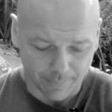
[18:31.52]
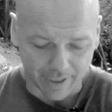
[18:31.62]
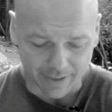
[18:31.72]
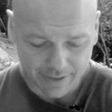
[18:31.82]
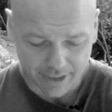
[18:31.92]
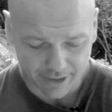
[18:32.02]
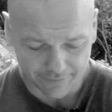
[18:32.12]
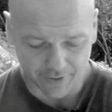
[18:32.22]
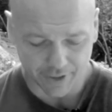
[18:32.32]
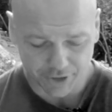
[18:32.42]
But
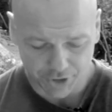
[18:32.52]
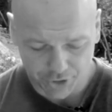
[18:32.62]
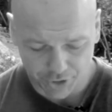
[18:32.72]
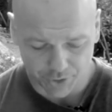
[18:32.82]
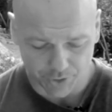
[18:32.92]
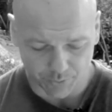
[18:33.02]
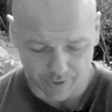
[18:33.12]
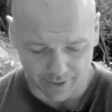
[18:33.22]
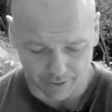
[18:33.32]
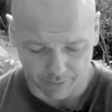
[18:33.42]
if I can just choose
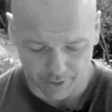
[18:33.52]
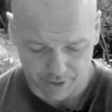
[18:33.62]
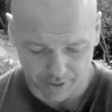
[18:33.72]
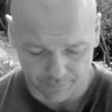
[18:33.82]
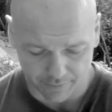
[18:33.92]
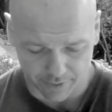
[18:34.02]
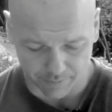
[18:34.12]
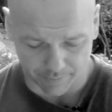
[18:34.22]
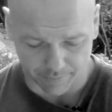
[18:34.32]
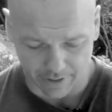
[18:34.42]
one other question, I've
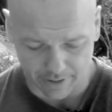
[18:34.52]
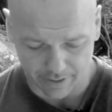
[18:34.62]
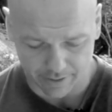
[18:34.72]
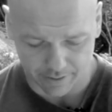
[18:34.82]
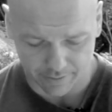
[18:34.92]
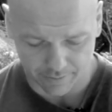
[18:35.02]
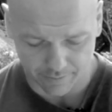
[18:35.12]
lost my place.